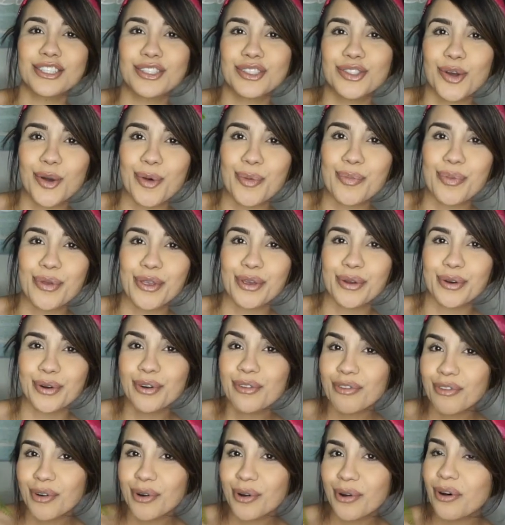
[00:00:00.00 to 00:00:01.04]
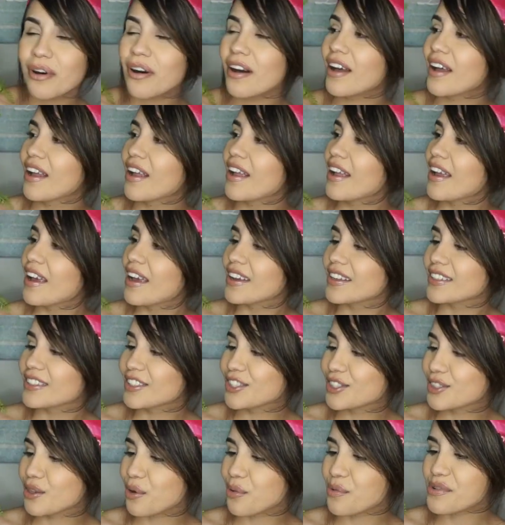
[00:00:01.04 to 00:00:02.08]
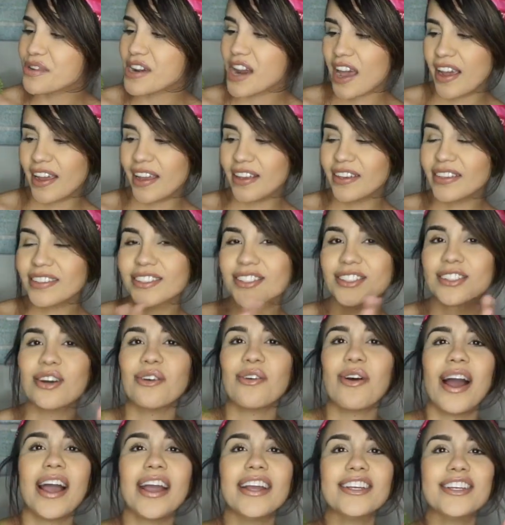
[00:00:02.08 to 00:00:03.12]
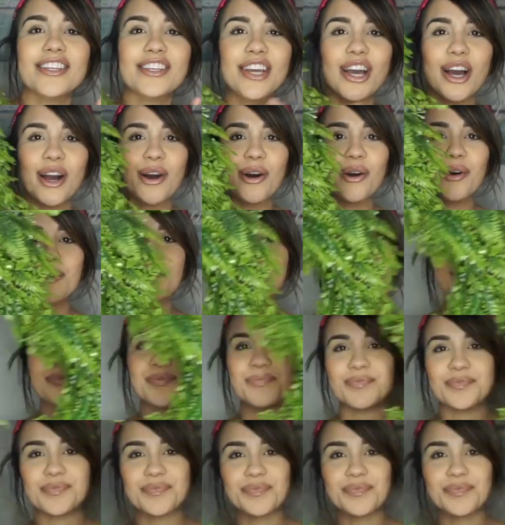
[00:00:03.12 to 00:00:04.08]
so beautiful and so nice? So I know